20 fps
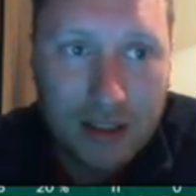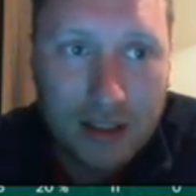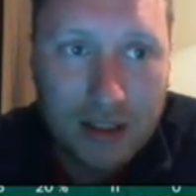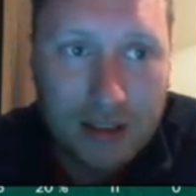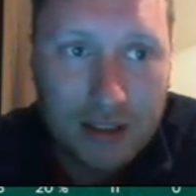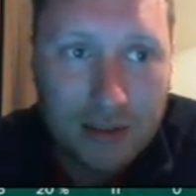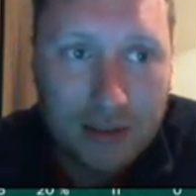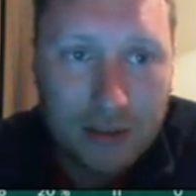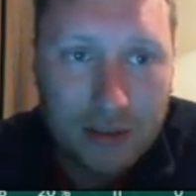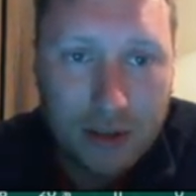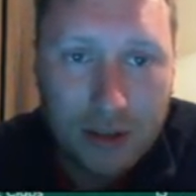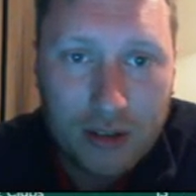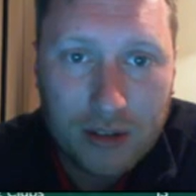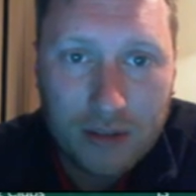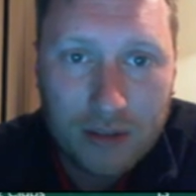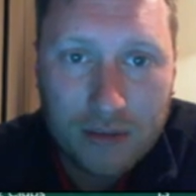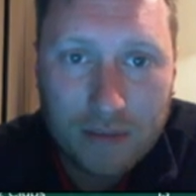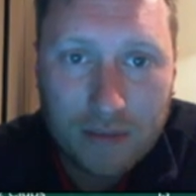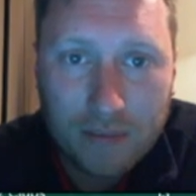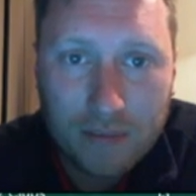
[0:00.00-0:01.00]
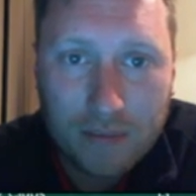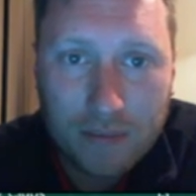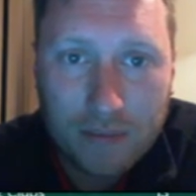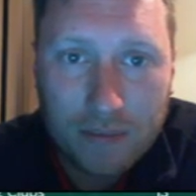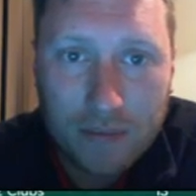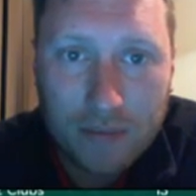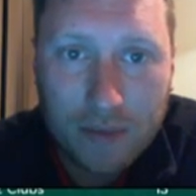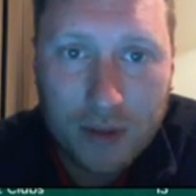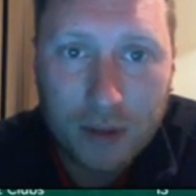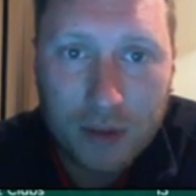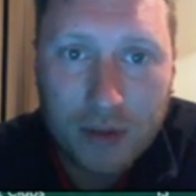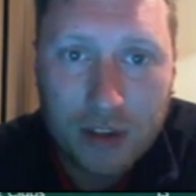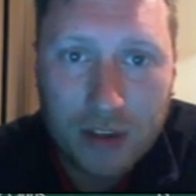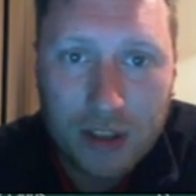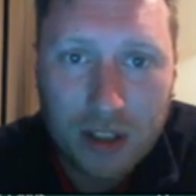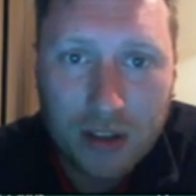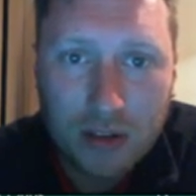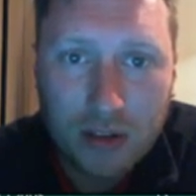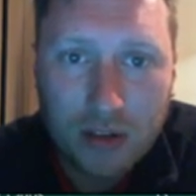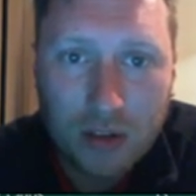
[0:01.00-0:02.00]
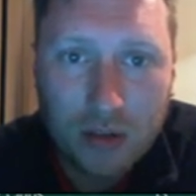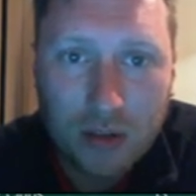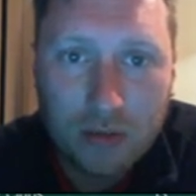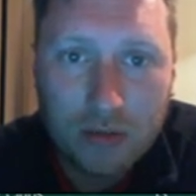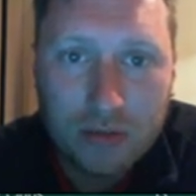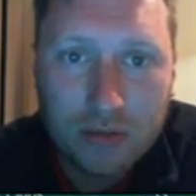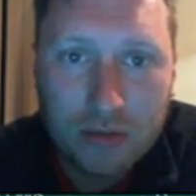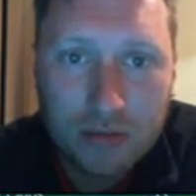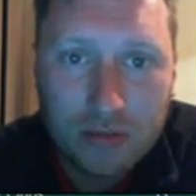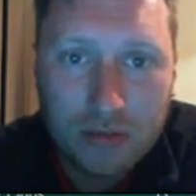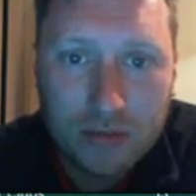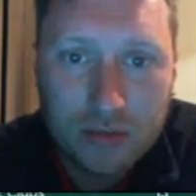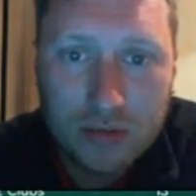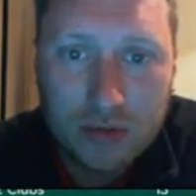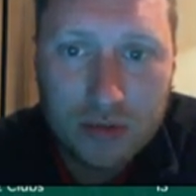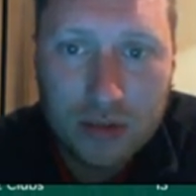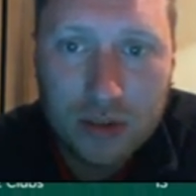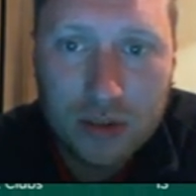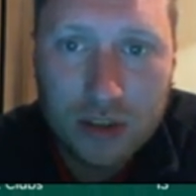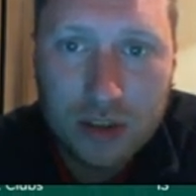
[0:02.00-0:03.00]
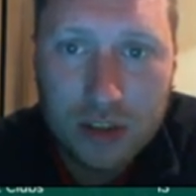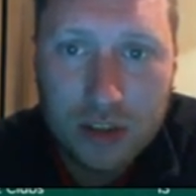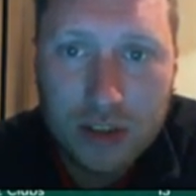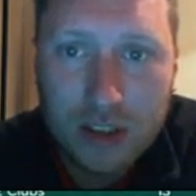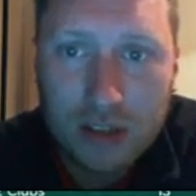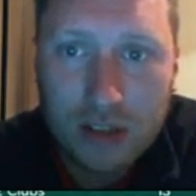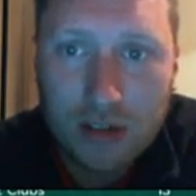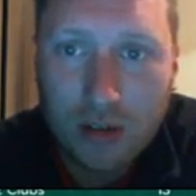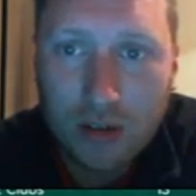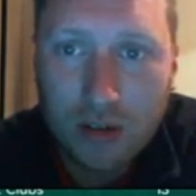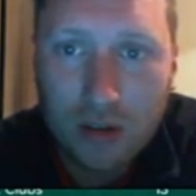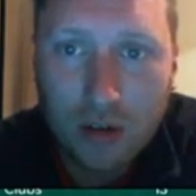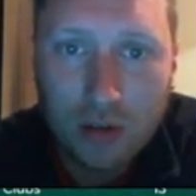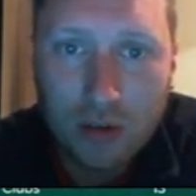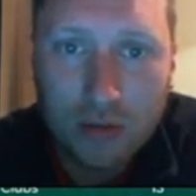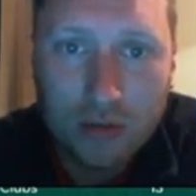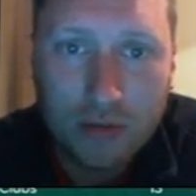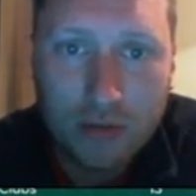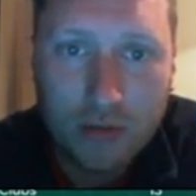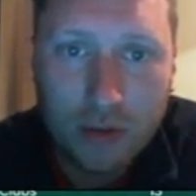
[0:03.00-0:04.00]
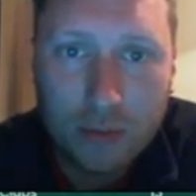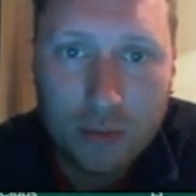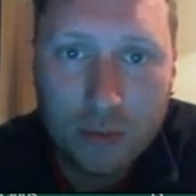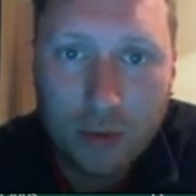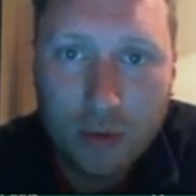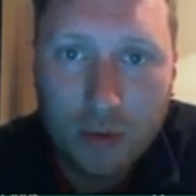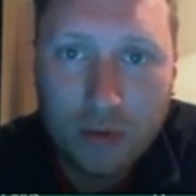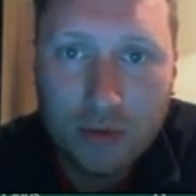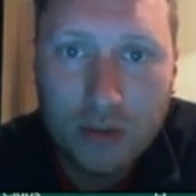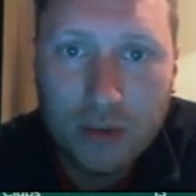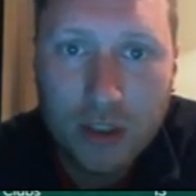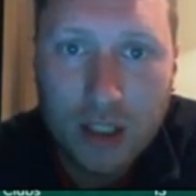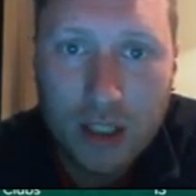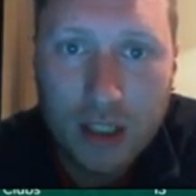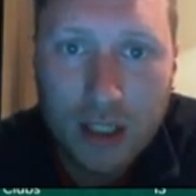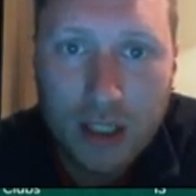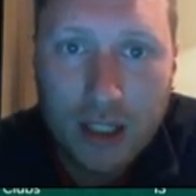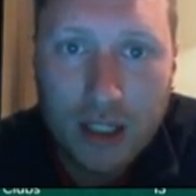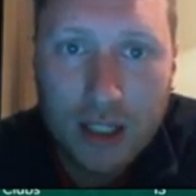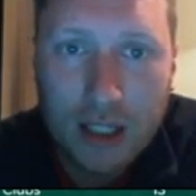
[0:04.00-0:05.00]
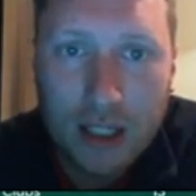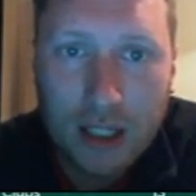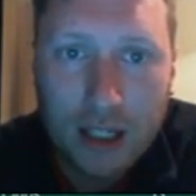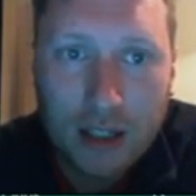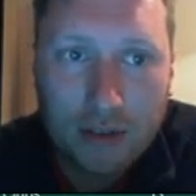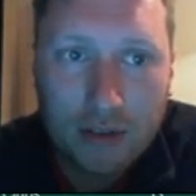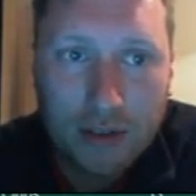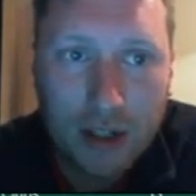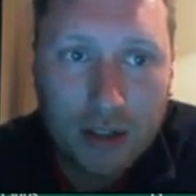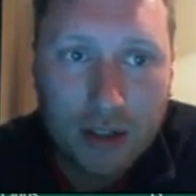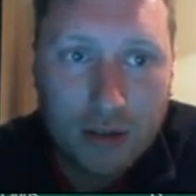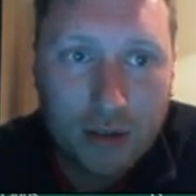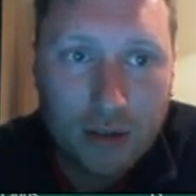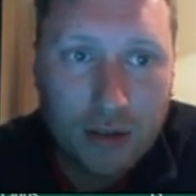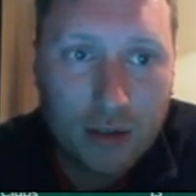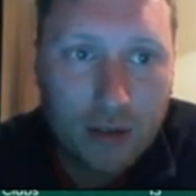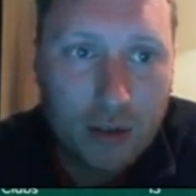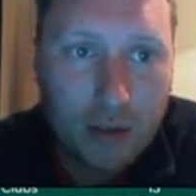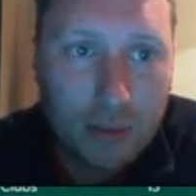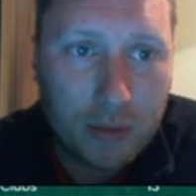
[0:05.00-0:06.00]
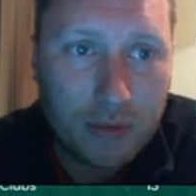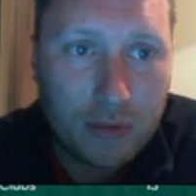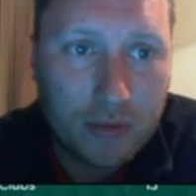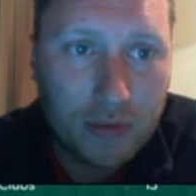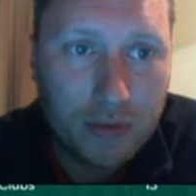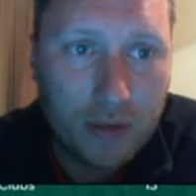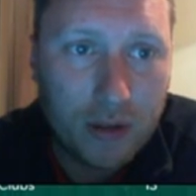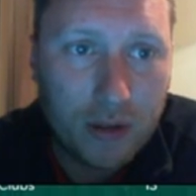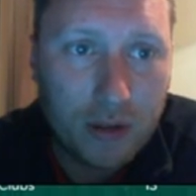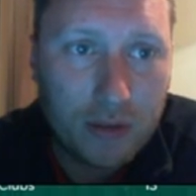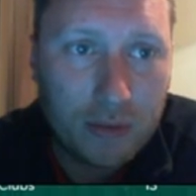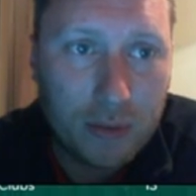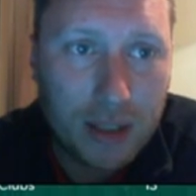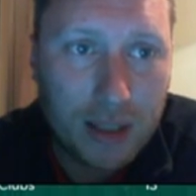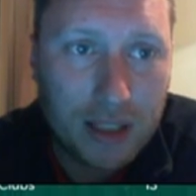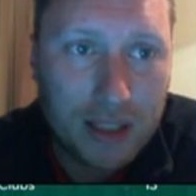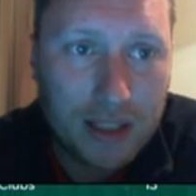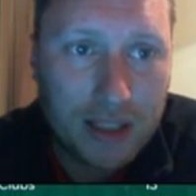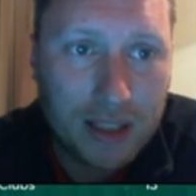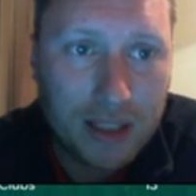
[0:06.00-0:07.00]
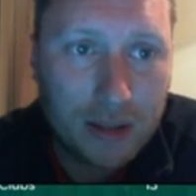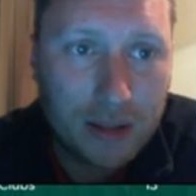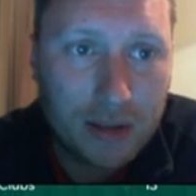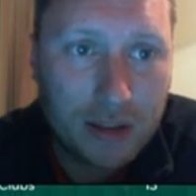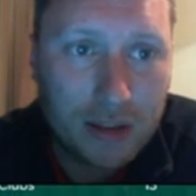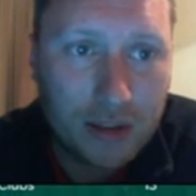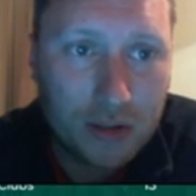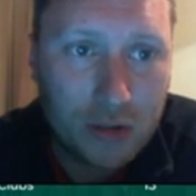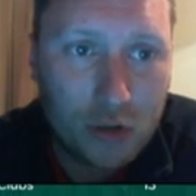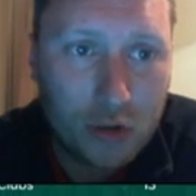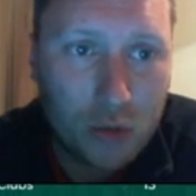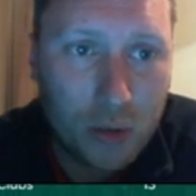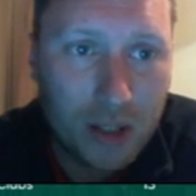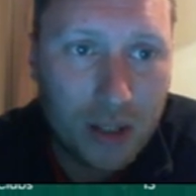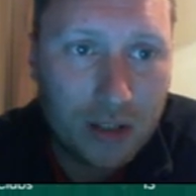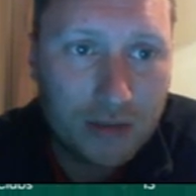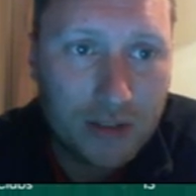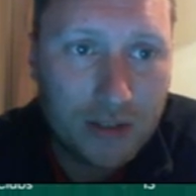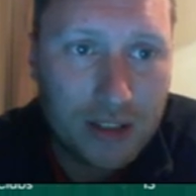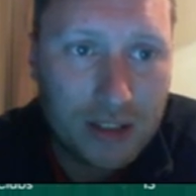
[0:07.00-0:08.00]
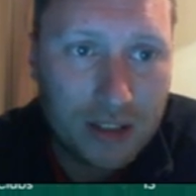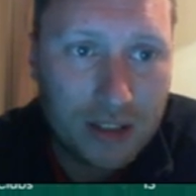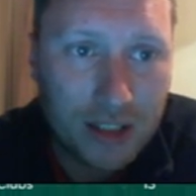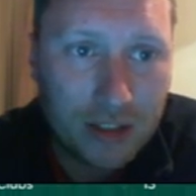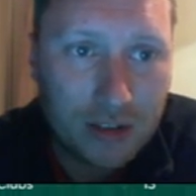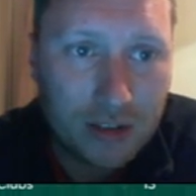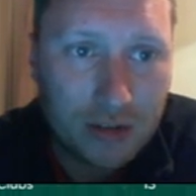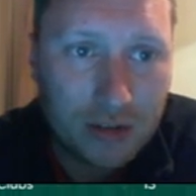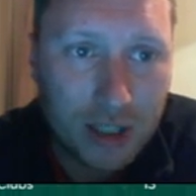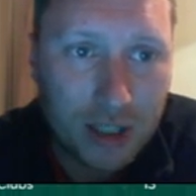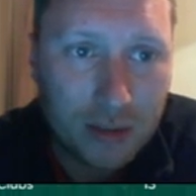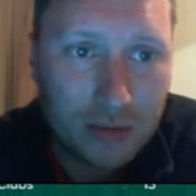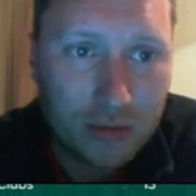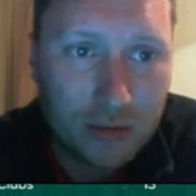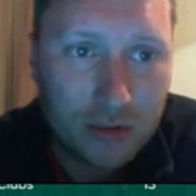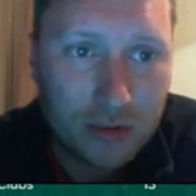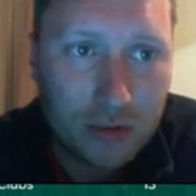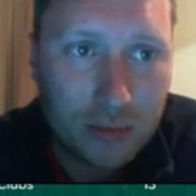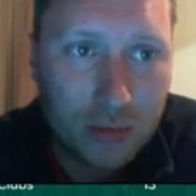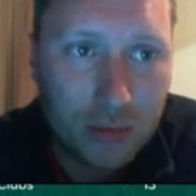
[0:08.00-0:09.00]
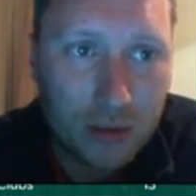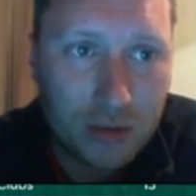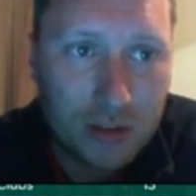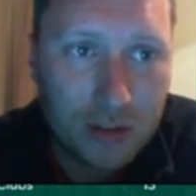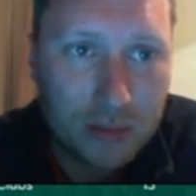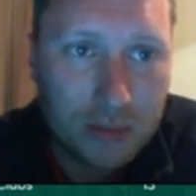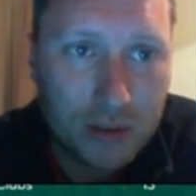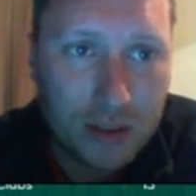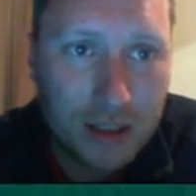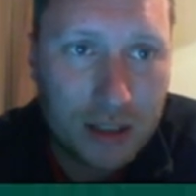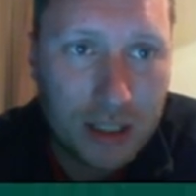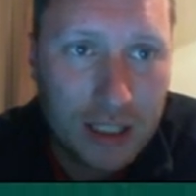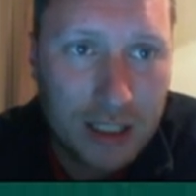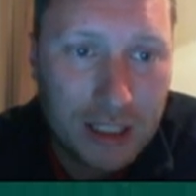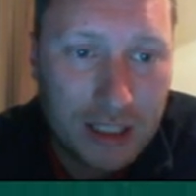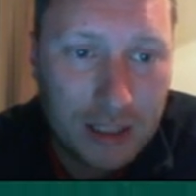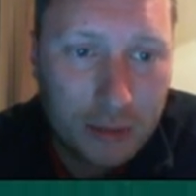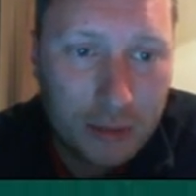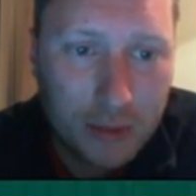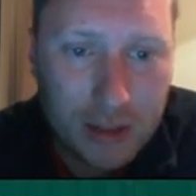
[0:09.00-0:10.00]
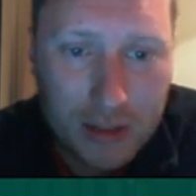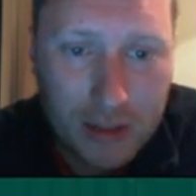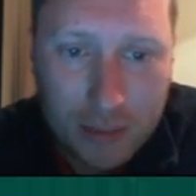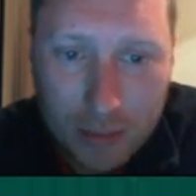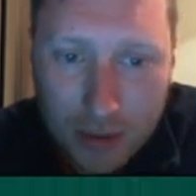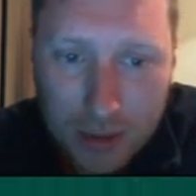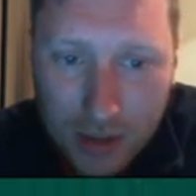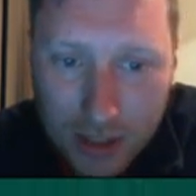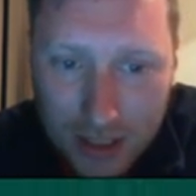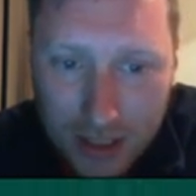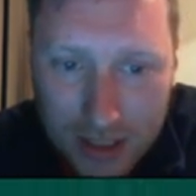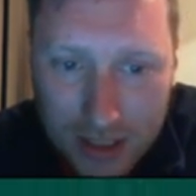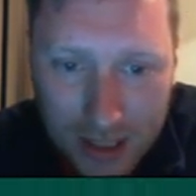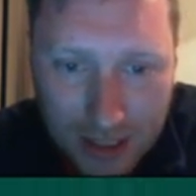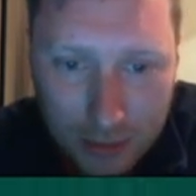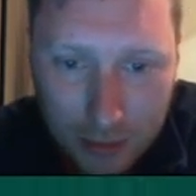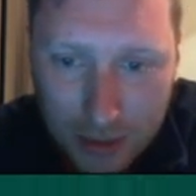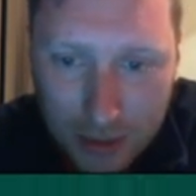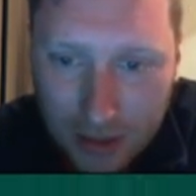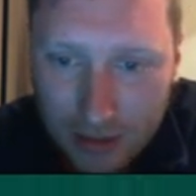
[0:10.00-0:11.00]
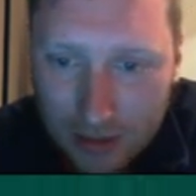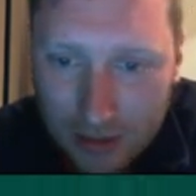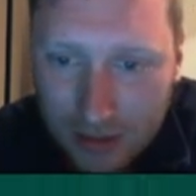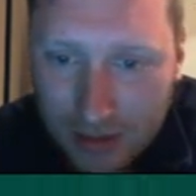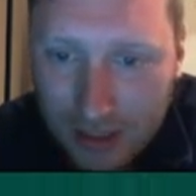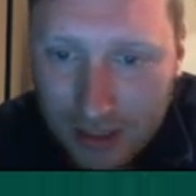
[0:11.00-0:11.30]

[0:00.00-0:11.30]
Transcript: Let's have a look. No, he's still on loan. Still on loan from Wolves. Uh, valued at 3.5 million now. He's got 12 international caps for Gibraltar, but we did predict at the beginning of the